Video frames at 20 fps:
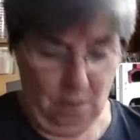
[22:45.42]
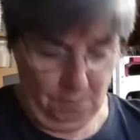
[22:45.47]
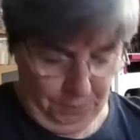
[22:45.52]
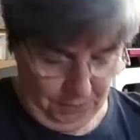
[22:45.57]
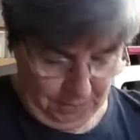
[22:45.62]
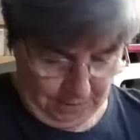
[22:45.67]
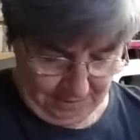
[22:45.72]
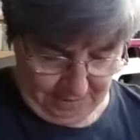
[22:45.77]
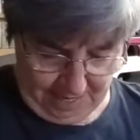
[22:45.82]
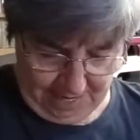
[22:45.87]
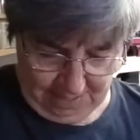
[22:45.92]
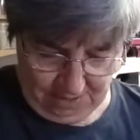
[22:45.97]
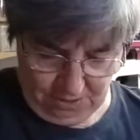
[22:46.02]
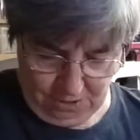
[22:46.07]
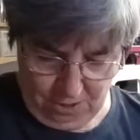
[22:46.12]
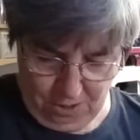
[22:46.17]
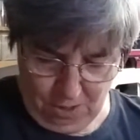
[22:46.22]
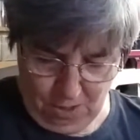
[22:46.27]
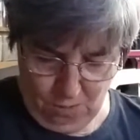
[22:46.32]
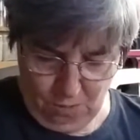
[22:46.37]
I'll put a link
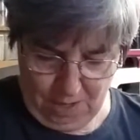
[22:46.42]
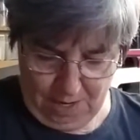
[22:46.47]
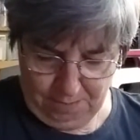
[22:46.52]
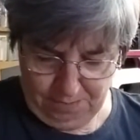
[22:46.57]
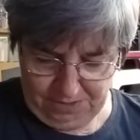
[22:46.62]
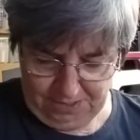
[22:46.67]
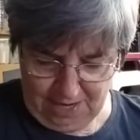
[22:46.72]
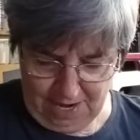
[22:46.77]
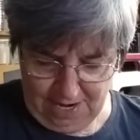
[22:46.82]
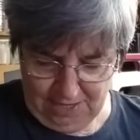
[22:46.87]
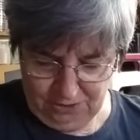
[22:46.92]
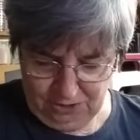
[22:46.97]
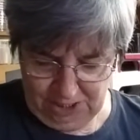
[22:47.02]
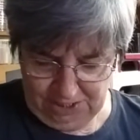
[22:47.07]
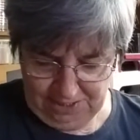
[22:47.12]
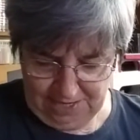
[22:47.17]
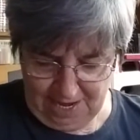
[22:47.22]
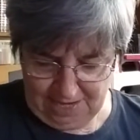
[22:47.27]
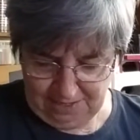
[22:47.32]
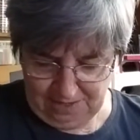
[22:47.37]
to her website.
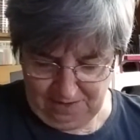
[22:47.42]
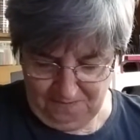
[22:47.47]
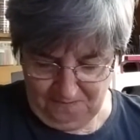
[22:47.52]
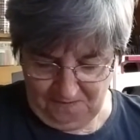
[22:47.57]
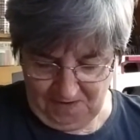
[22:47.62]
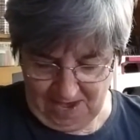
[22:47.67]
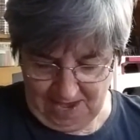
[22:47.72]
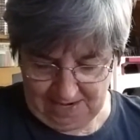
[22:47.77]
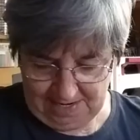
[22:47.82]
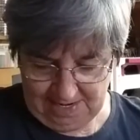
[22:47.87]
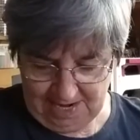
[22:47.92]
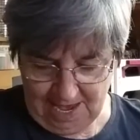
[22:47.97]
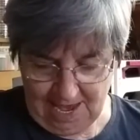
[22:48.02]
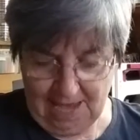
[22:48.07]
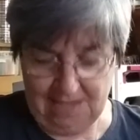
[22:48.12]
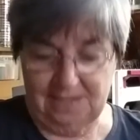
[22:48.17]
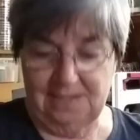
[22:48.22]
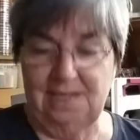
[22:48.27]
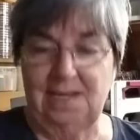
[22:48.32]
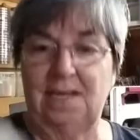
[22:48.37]
She's got some
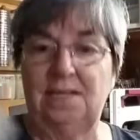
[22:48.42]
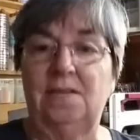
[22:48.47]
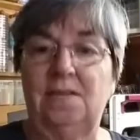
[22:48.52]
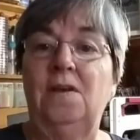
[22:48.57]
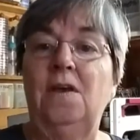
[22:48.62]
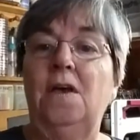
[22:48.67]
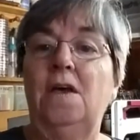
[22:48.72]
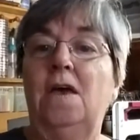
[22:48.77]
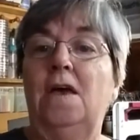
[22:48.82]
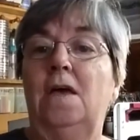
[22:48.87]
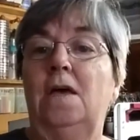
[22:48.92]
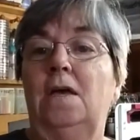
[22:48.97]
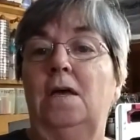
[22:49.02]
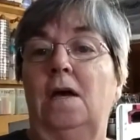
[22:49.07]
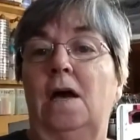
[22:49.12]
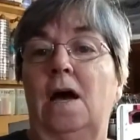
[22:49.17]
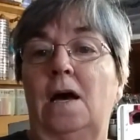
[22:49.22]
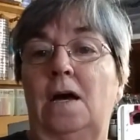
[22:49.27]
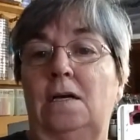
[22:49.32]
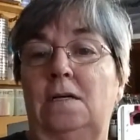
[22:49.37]
fantastic
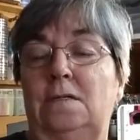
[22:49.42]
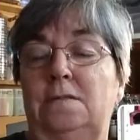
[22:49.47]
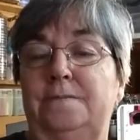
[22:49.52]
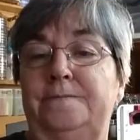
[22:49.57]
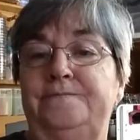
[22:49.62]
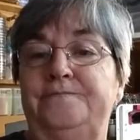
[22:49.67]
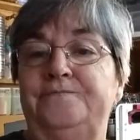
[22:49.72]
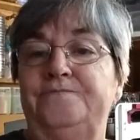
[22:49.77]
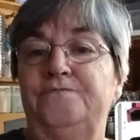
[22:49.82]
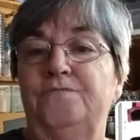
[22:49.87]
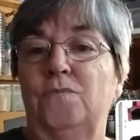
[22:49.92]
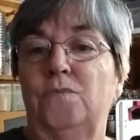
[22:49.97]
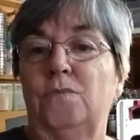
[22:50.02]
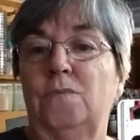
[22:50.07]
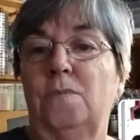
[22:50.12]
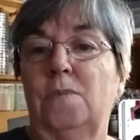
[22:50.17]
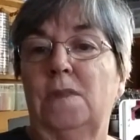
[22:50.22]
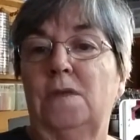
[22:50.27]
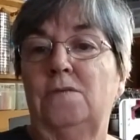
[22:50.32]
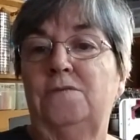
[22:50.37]
um,
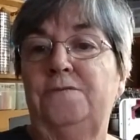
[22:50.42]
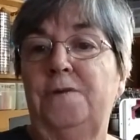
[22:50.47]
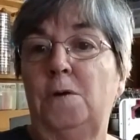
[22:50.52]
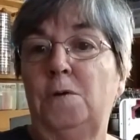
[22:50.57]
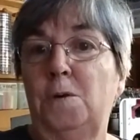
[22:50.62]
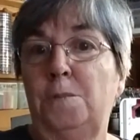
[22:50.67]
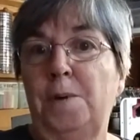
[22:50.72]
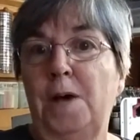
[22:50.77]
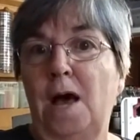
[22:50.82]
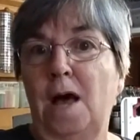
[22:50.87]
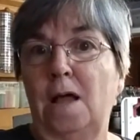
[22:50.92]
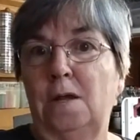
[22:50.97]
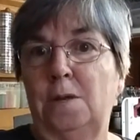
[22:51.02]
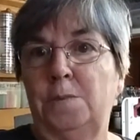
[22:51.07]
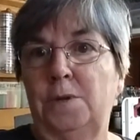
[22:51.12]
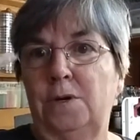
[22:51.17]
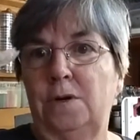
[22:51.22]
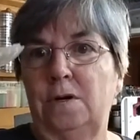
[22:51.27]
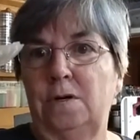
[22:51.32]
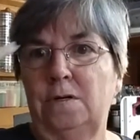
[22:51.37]

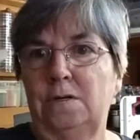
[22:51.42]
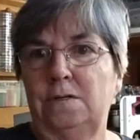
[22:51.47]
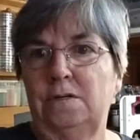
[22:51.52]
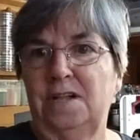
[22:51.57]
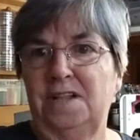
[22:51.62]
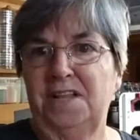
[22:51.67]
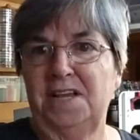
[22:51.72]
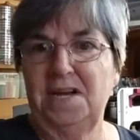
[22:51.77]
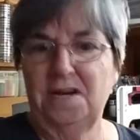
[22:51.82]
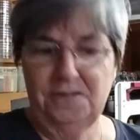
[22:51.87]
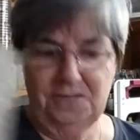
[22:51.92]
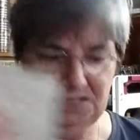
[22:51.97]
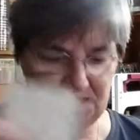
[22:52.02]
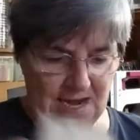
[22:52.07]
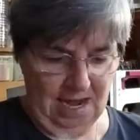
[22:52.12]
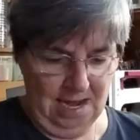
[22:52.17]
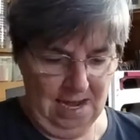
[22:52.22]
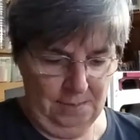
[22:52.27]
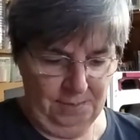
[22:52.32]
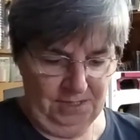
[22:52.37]
photopolymer clear
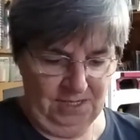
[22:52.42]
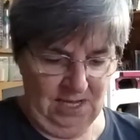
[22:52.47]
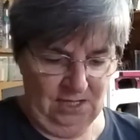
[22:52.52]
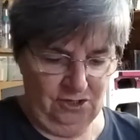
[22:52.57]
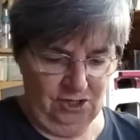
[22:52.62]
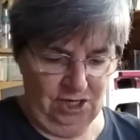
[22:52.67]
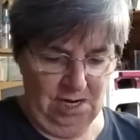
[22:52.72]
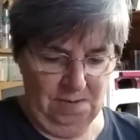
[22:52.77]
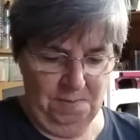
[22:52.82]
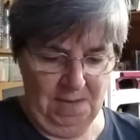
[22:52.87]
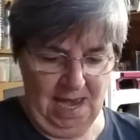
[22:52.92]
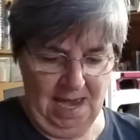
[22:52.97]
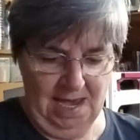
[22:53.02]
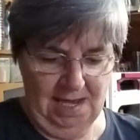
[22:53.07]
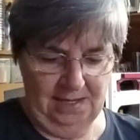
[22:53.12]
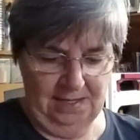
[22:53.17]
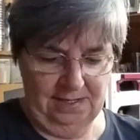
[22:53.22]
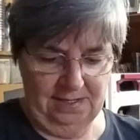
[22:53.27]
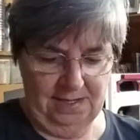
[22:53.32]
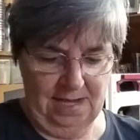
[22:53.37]
stamps that she
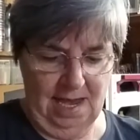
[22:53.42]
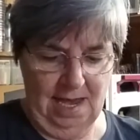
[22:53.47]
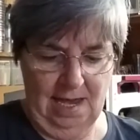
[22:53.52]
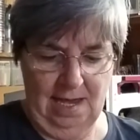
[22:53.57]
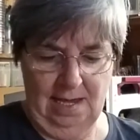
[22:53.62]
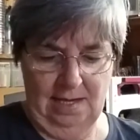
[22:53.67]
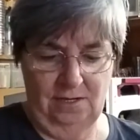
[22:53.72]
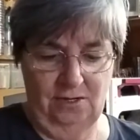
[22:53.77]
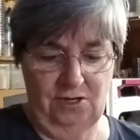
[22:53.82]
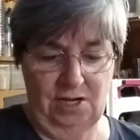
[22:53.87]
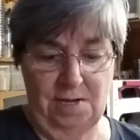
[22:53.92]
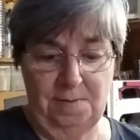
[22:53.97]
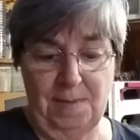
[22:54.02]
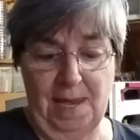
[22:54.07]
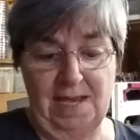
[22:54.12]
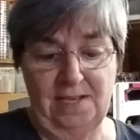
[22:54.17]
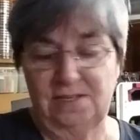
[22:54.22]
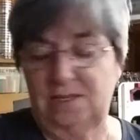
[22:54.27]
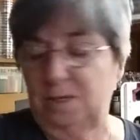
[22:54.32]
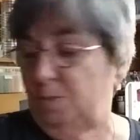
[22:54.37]
makes. And she
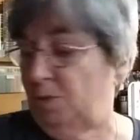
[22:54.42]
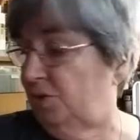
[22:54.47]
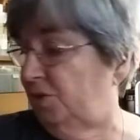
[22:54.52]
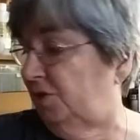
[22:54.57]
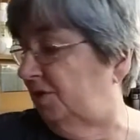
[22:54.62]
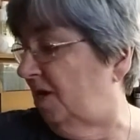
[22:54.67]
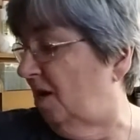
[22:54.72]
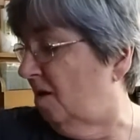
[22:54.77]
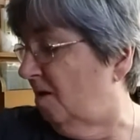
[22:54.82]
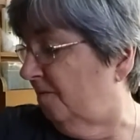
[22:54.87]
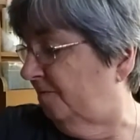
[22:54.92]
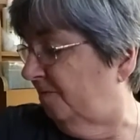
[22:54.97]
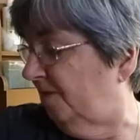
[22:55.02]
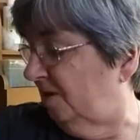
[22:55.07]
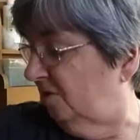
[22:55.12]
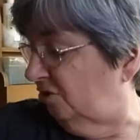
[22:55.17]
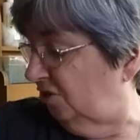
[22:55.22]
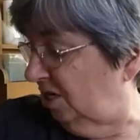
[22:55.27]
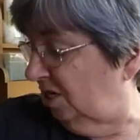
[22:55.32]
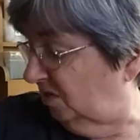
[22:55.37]
makes them herself,
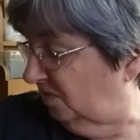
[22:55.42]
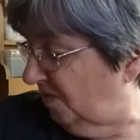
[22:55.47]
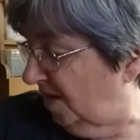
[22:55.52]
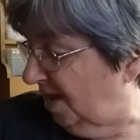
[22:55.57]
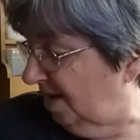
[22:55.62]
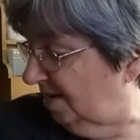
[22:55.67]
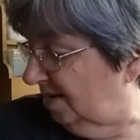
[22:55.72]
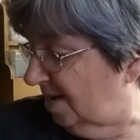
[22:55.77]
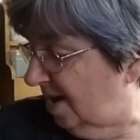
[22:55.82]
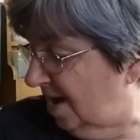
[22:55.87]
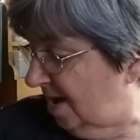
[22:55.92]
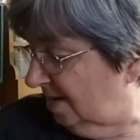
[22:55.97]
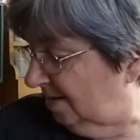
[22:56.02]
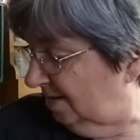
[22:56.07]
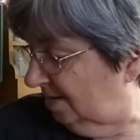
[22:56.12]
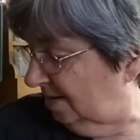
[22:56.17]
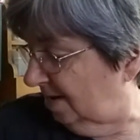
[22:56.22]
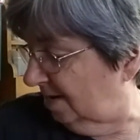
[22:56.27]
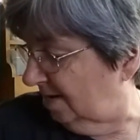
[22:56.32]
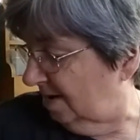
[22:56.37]
and she's
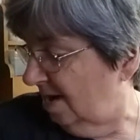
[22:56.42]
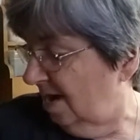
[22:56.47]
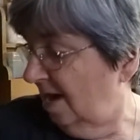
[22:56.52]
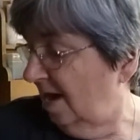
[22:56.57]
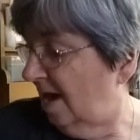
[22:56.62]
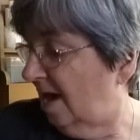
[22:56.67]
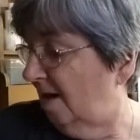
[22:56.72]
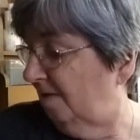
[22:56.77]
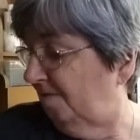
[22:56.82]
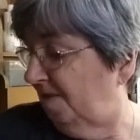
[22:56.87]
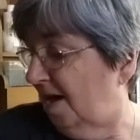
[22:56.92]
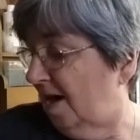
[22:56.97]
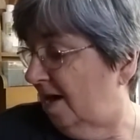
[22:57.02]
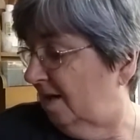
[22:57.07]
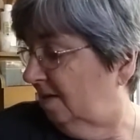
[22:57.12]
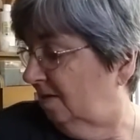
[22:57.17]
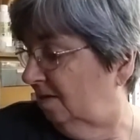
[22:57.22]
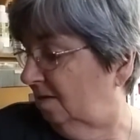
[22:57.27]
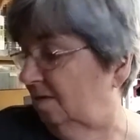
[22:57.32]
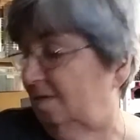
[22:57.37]
fantastic. I've got